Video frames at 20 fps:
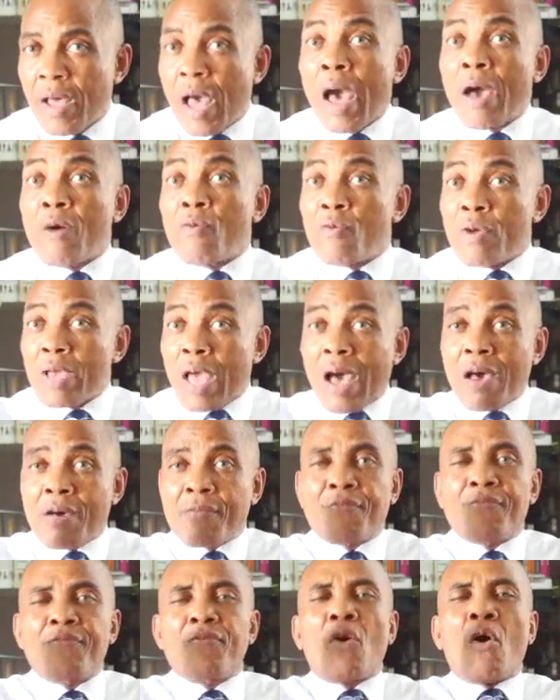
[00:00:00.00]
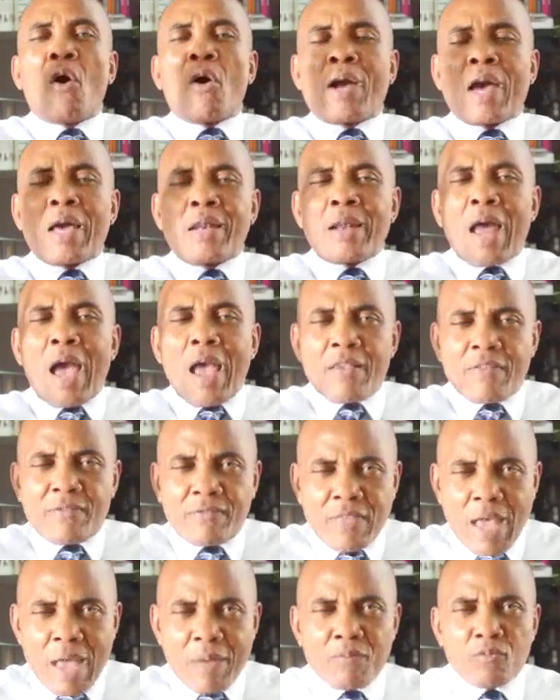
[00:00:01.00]
And we have
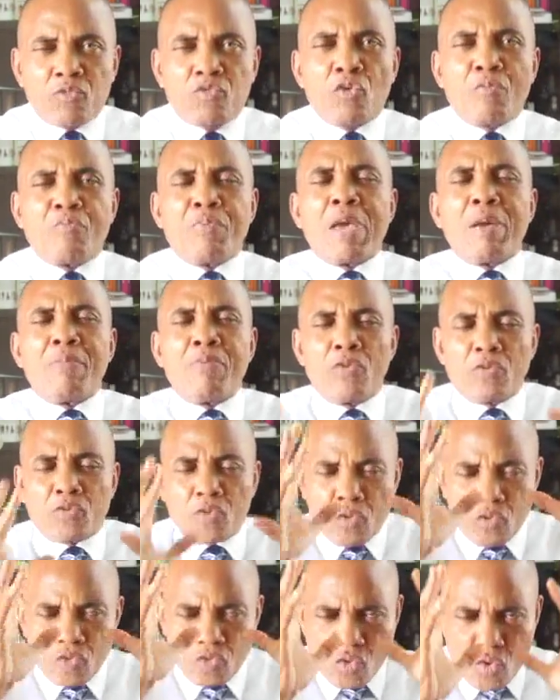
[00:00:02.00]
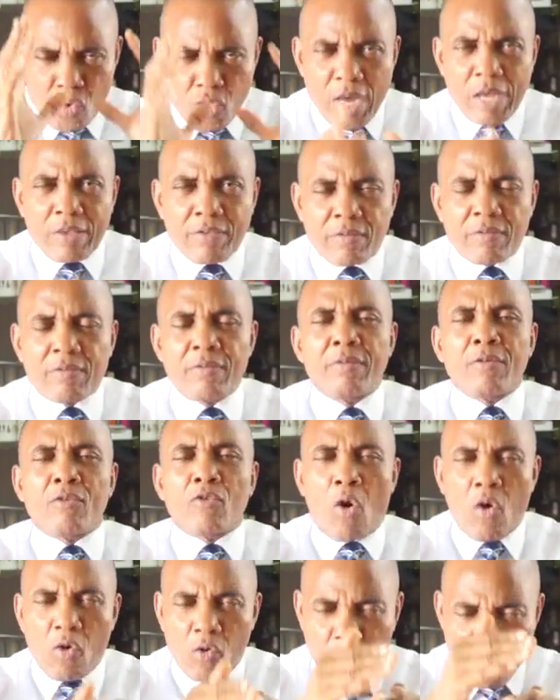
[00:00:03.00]
organized them to be able to do it
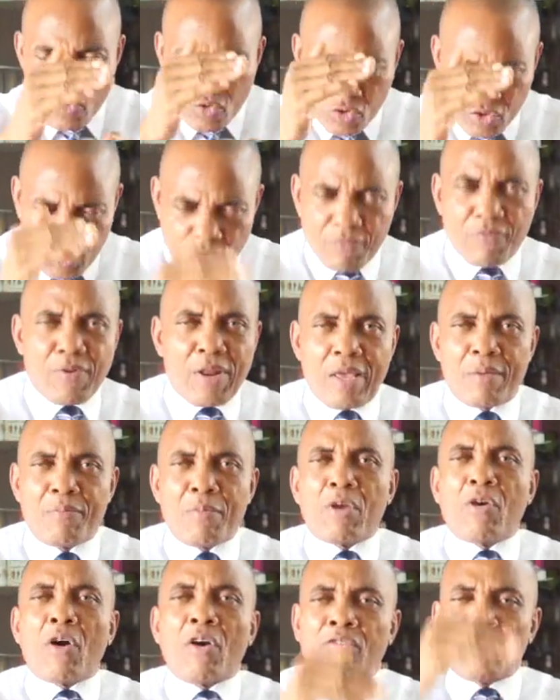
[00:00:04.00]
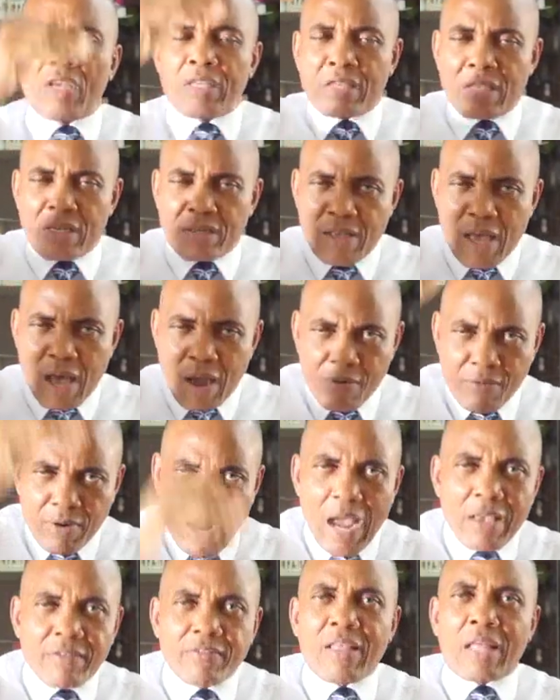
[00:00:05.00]
conclusively, because it is their
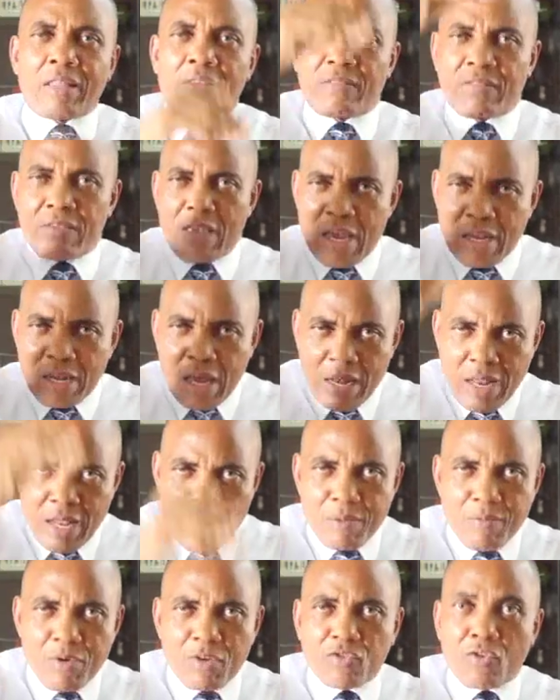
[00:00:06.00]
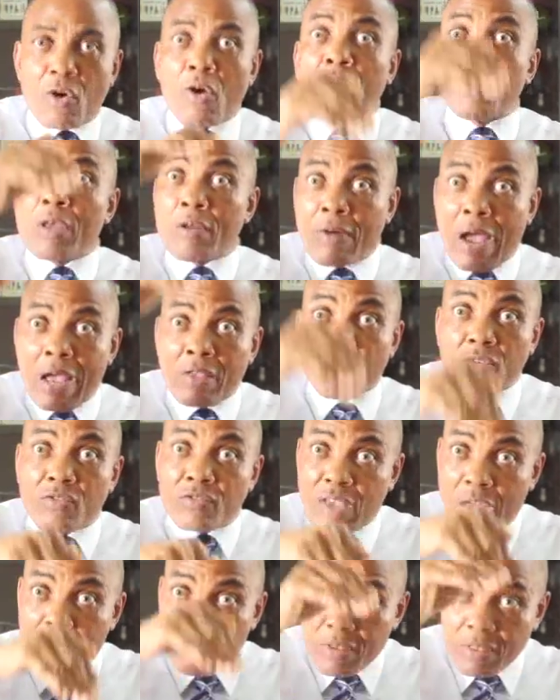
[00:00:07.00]
right that is inalienable. It's called the right to
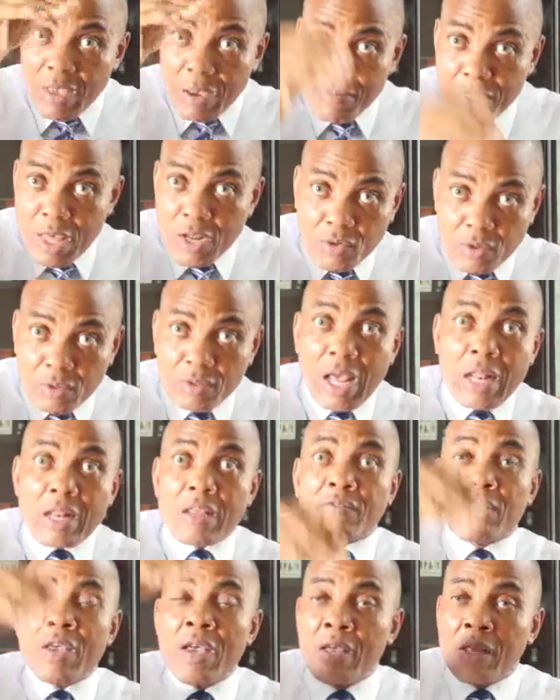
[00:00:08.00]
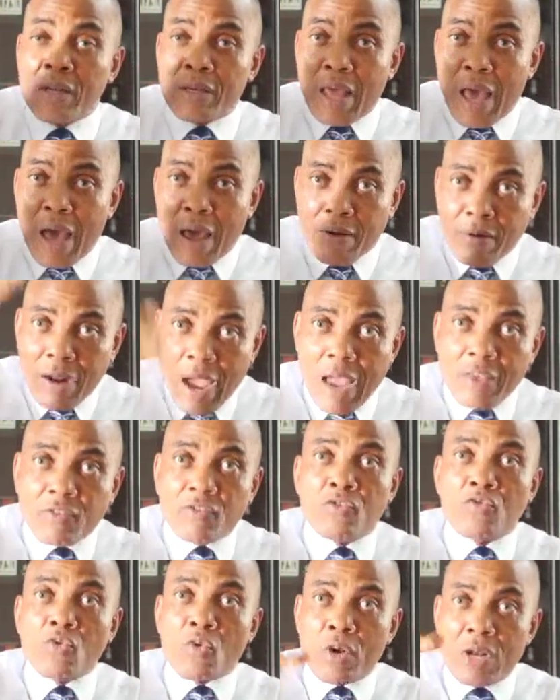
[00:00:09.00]
self-determination. That is their right
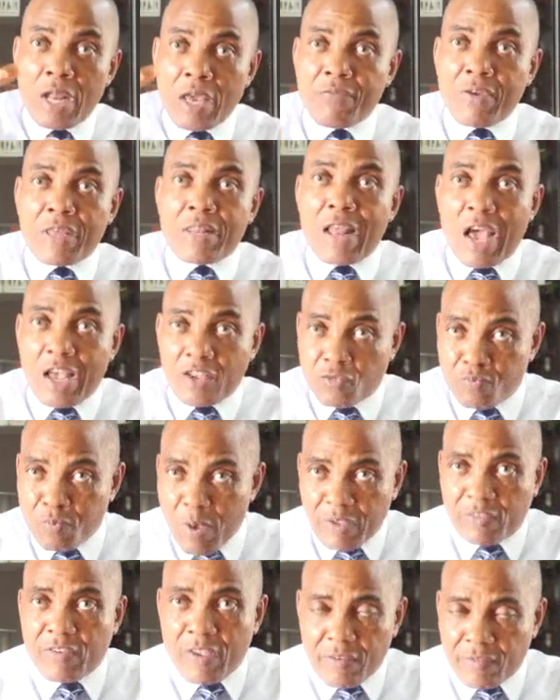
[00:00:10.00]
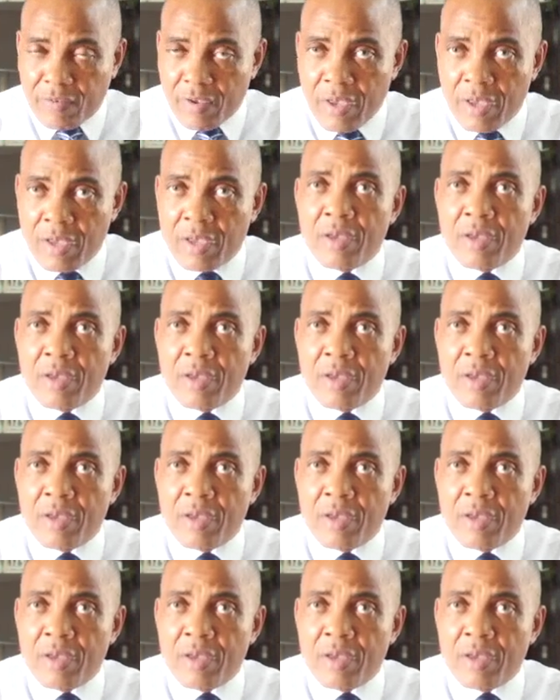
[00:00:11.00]
to live in their spaces